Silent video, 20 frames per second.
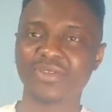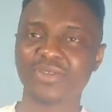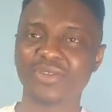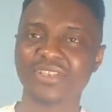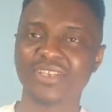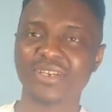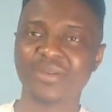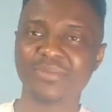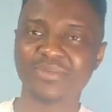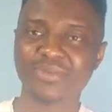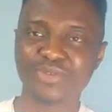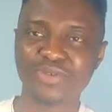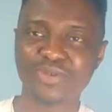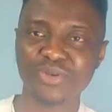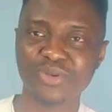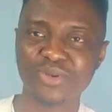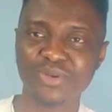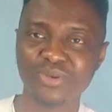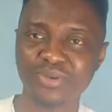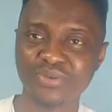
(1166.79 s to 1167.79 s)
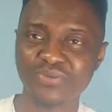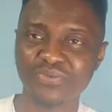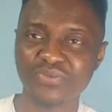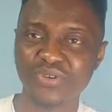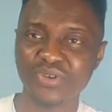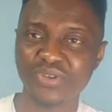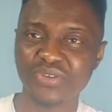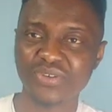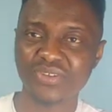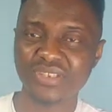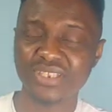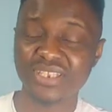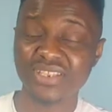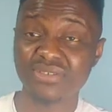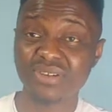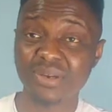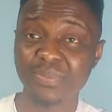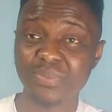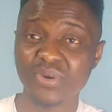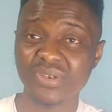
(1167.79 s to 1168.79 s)
Tottenham to go for the
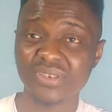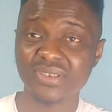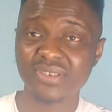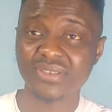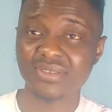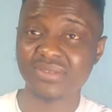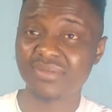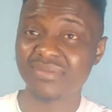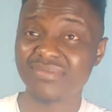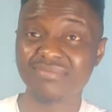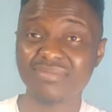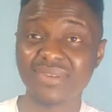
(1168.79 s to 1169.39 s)
3 points.